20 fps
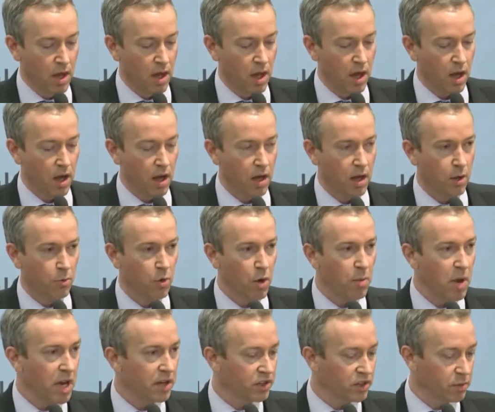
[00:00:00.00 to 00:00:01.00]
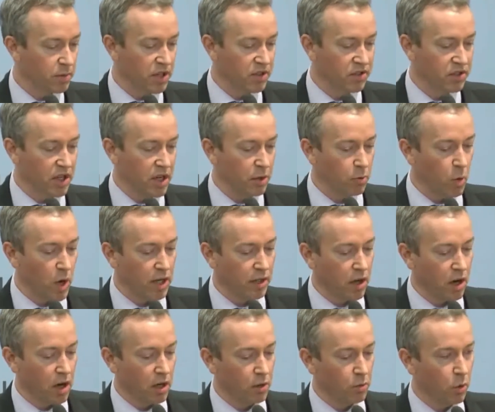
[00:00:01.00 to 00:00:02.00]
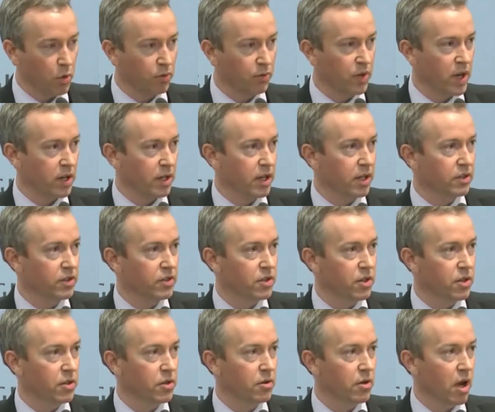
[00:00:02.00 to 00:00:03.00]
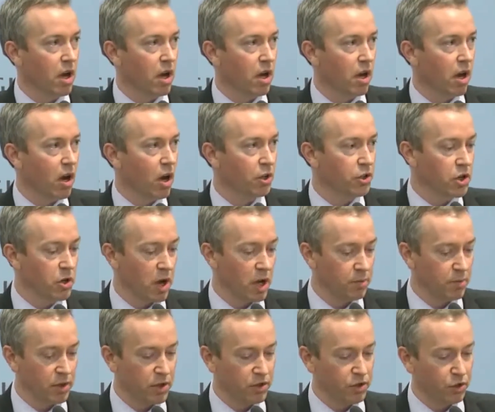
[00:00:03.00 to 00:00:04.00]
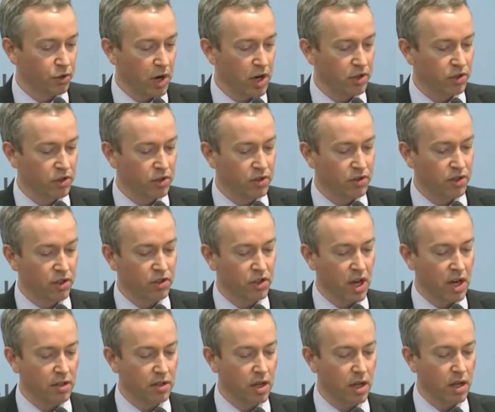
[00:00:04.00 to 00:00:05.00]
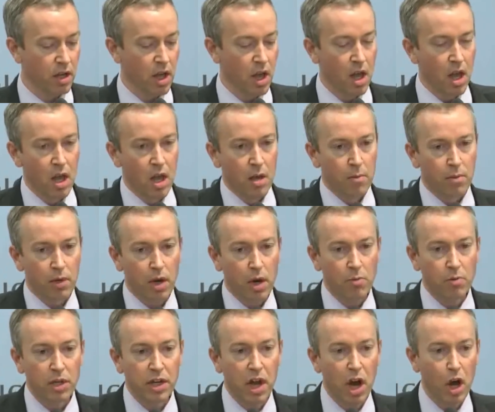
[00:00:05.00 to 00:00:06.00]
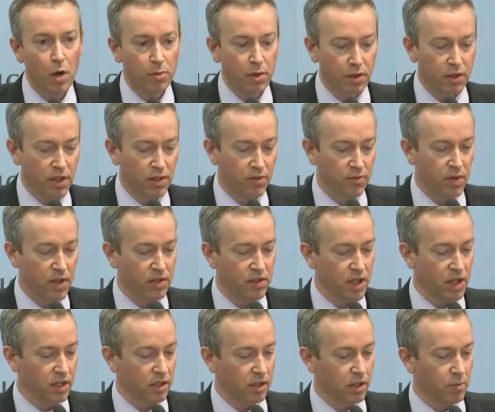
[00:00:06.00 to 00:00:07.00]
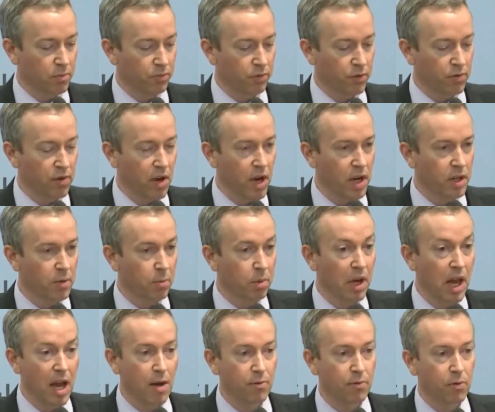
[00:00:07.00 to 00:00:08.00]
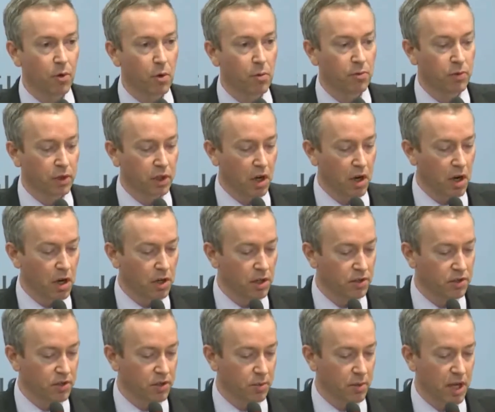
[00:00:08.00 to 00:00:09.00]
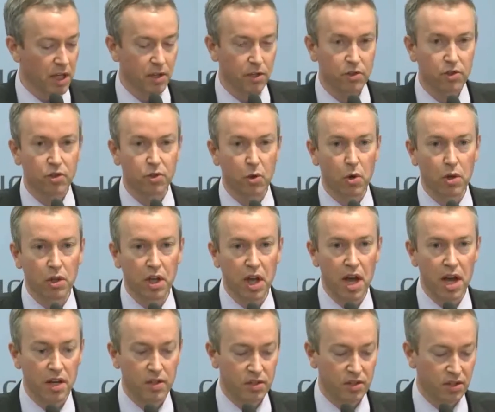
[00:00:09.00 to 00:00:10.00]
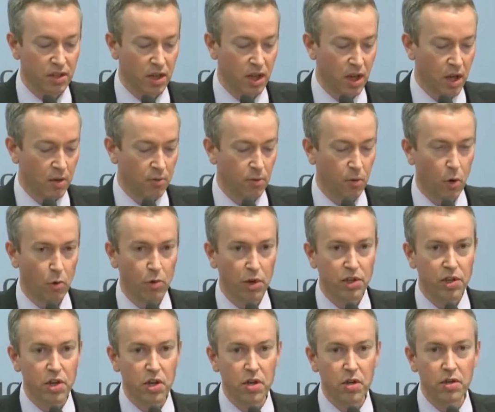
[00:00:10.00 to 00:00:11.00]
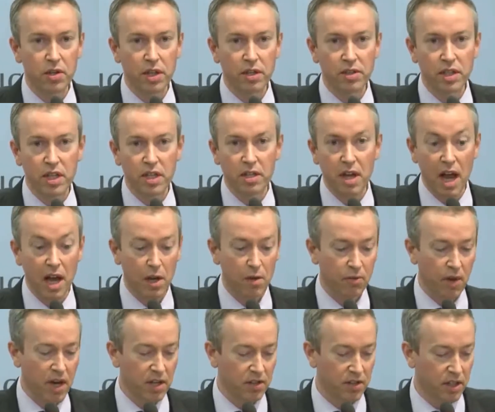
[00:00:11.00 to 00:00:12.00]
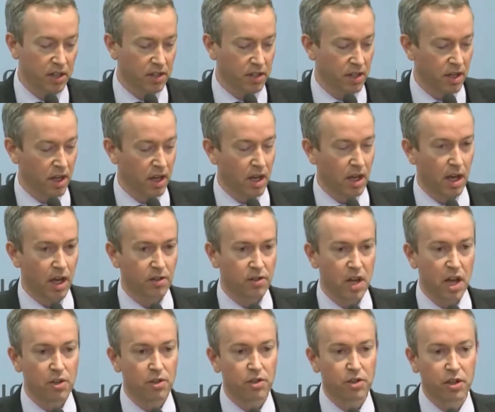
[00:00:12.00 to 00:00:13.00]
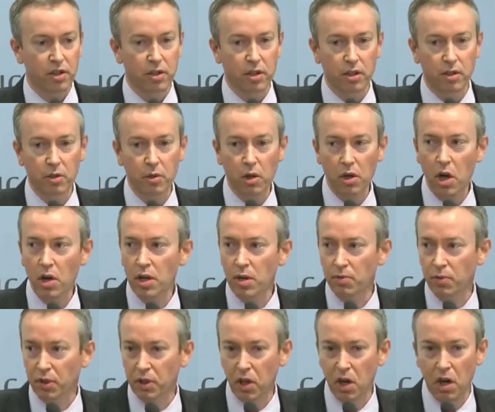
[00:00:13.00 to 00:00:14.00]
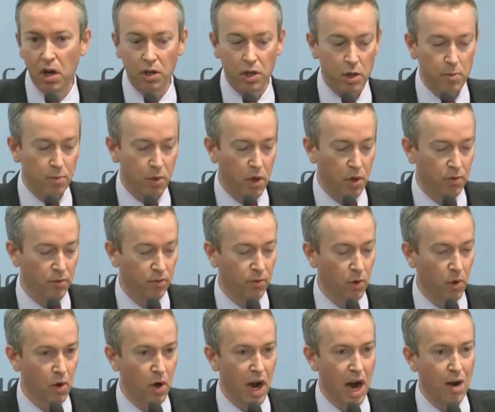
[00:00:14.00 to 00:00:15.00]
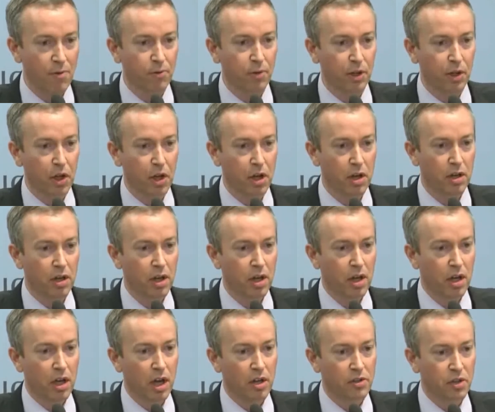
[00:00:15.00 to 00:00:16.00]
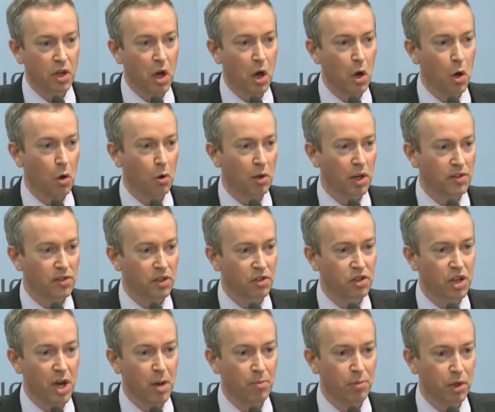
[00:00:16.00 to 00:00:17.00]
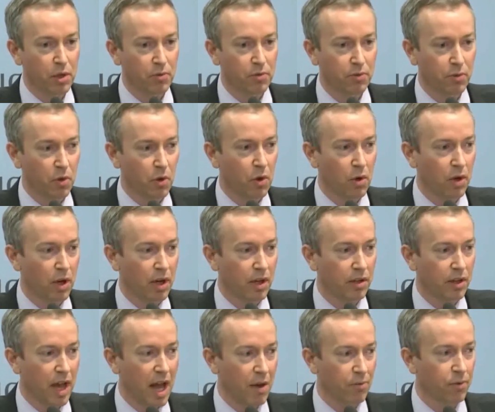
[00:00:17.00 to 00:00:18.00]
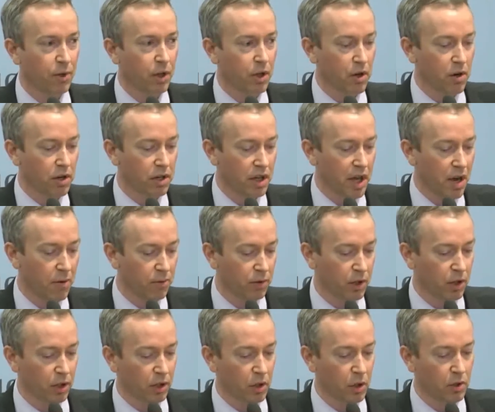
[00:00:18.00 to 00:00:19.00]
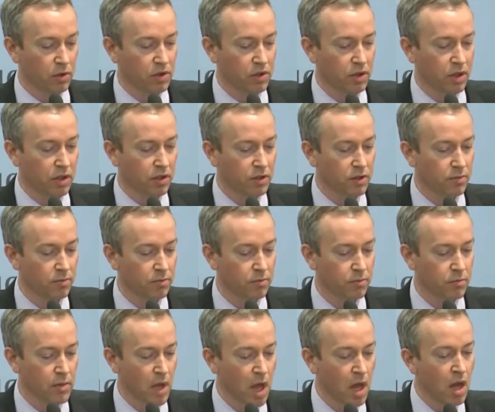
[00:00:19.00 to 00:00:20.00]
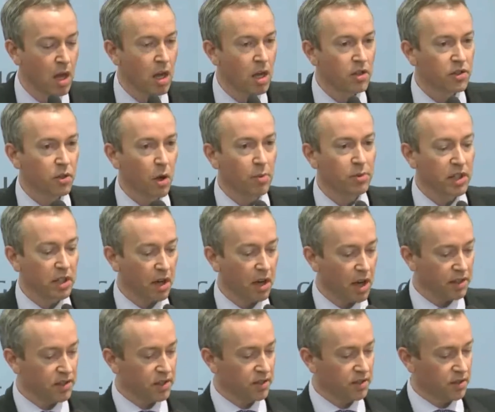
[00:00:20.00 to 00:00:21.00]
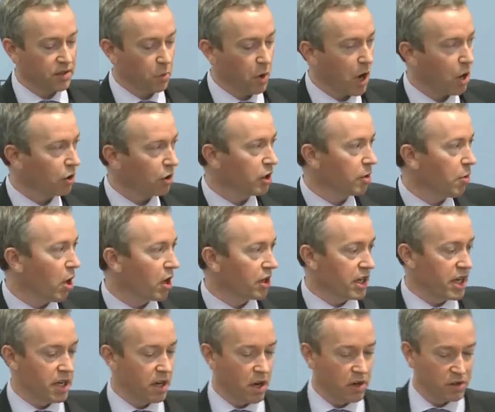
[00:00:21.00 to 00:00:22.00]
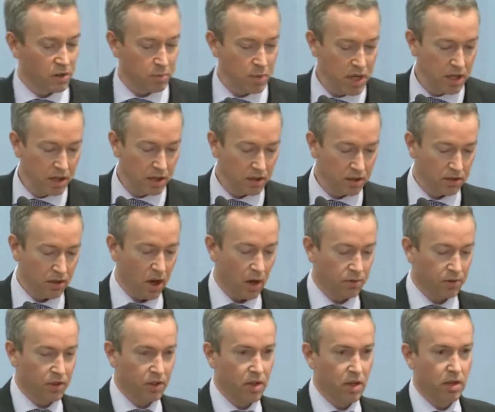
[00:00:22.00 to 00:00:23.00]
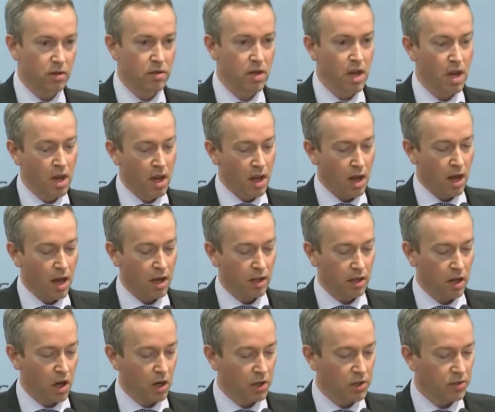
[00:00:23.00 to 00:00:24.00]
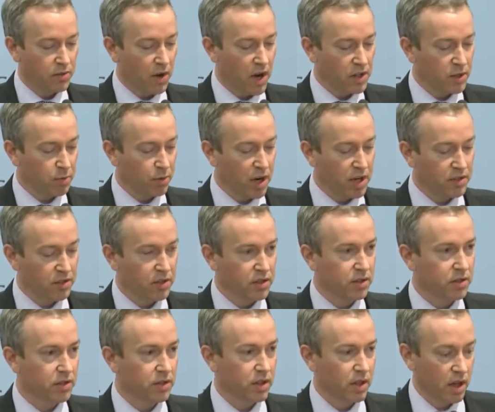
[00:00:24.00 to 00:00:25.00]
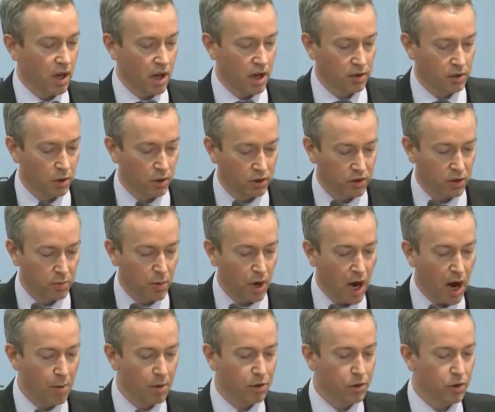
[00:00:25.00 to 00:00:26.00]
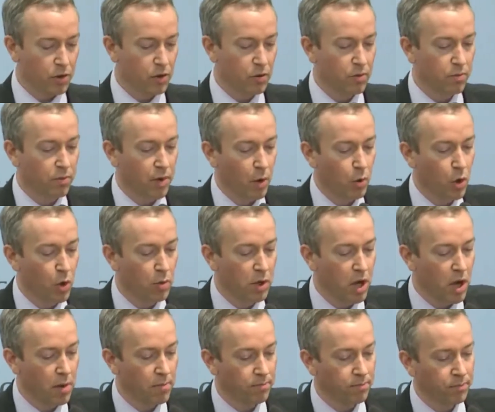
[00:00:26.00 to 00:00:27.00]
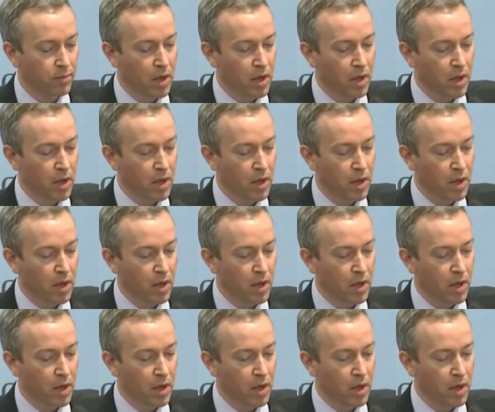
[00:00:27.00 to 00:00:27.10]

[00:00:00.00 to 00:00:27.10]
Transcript: It remains to be seen where Ghana will fit into our new administration's agenda, but I really hope that this visit can provide a platform for Ghana to make a strong case for renewed, indeed elevated attention, not only for Ghana but for Africa as a whole, as a champion for Africa and the African continent. So I'm delighted to welcome our keynote speaker this afternoon, Ghana's Vice President, Dr. Mahamudu Bawumia.